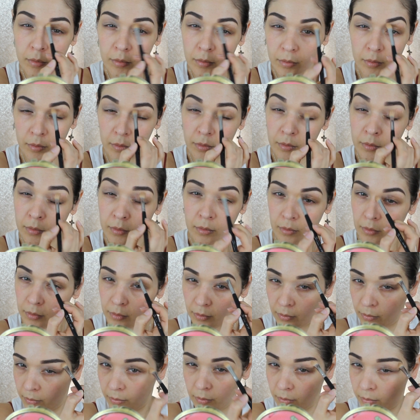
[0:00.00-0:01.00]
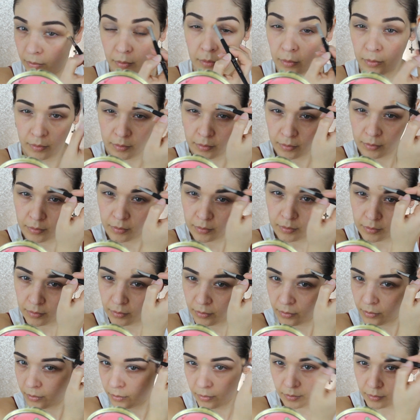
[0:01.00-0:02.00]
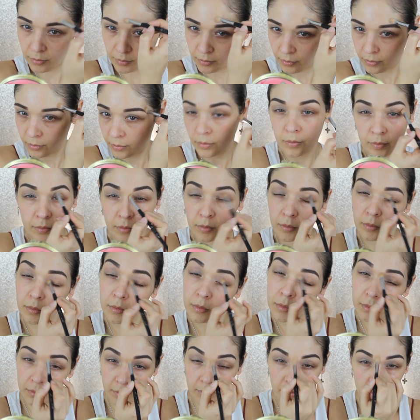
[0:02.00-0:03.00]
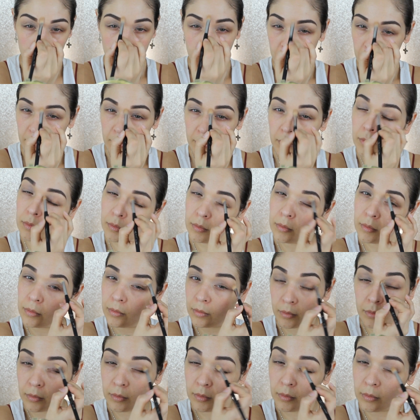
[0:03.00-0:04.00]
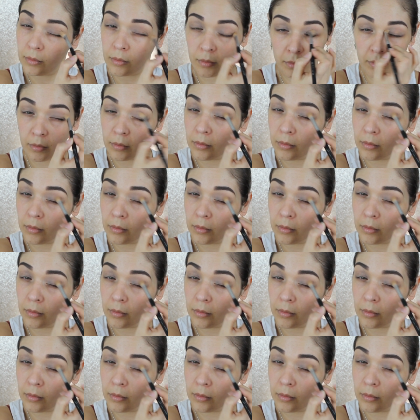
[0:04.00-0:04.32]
Then I could also do it right here, add a little bit of coverage right here between my brows because then after I